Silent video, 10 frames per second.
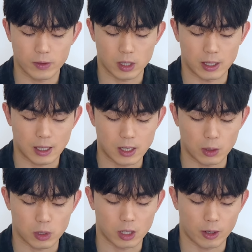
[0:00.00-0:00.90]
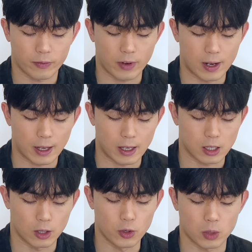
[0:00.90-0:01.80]
So essentially, we're just trying to find a
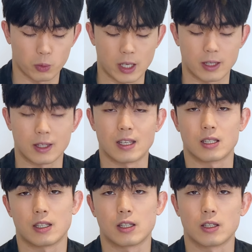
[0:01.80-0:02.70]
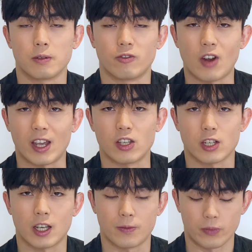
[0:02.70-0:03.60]
solution within this range
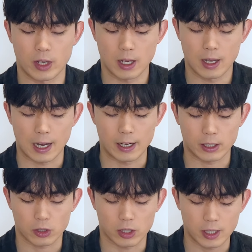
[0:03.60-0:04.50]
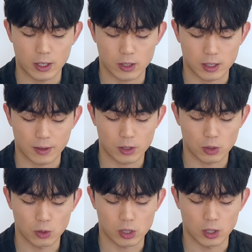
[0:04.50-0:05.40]
here. And as you can see
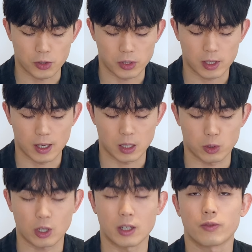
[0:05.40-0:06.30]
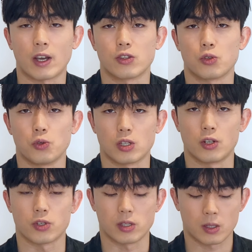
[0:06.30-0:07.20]
2 solutions here. So we're trying to find 2
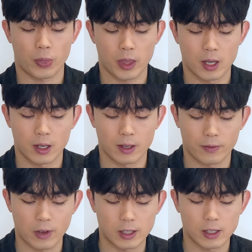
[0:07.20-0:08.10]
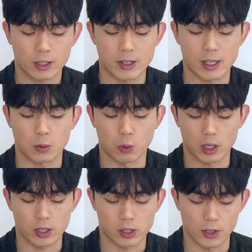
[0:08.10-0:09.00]
solutions. 30 degrees is one of
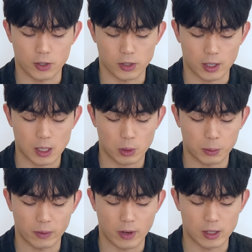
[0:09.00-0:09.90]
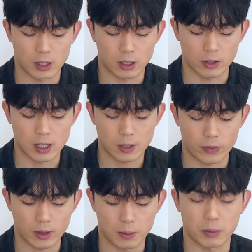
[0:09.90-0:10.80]
the solutions. So this one will be 30 degrees.
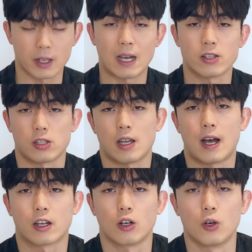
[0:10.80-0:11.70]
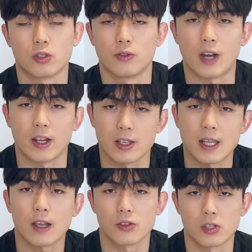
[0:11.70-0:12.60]
But now it's just our goal to find the
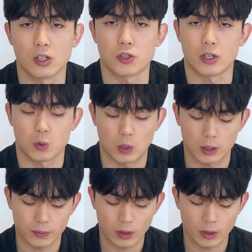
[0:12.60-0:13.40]
second solution as well.